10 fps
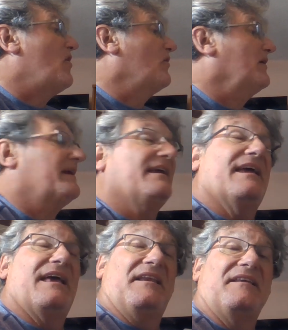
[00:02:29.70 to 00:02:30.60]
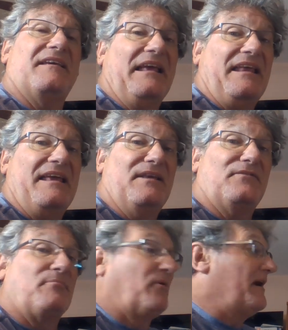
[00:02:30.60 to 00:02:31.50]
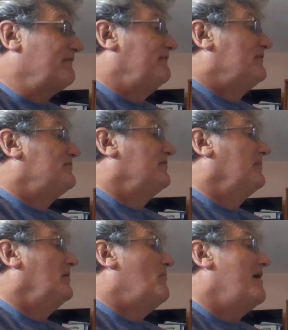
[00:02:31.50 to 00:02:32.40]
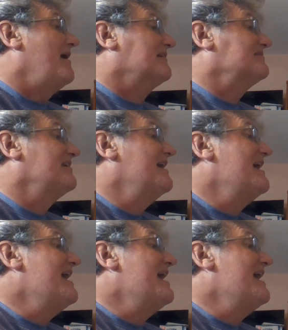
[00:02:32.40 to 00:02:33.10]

car kit in his breakfast cereal box,